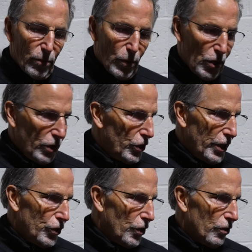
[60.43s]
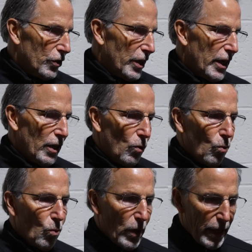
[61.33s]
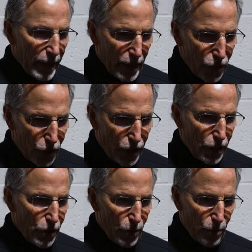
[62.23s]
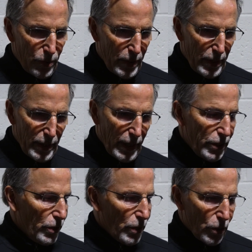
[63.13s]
We're not changing our style. We're going to continue. I just